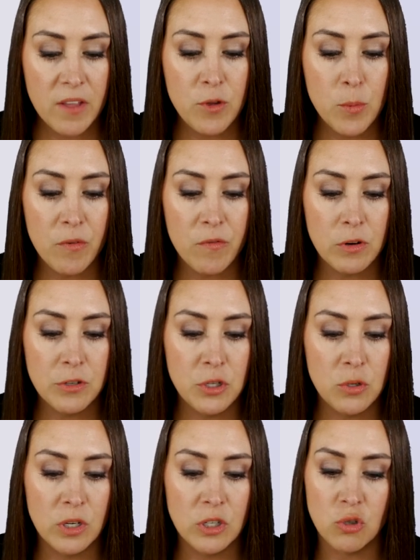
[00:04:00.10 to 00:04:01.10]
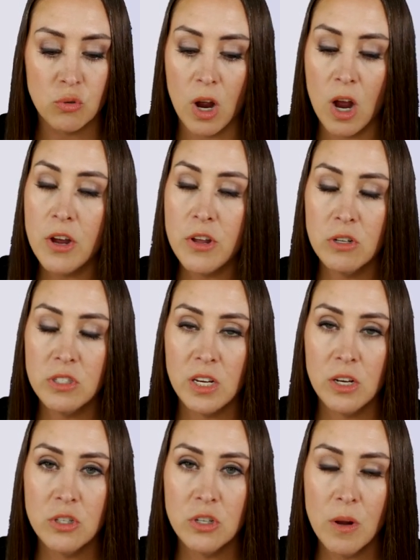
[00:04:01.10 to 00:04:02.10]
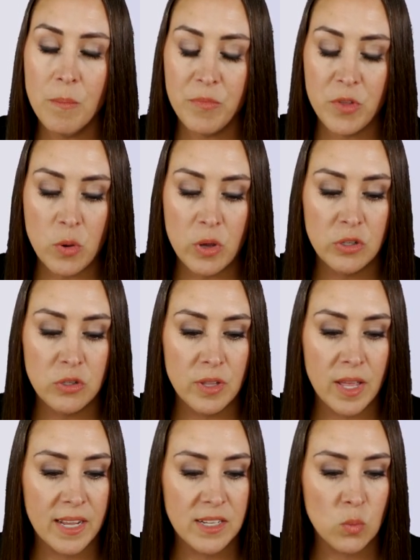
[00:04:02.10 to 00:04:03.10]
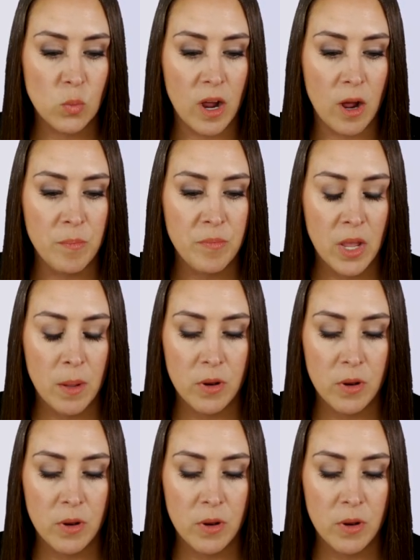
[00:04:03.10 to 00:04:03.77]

if you prefer to draw your signature, you can do that as well.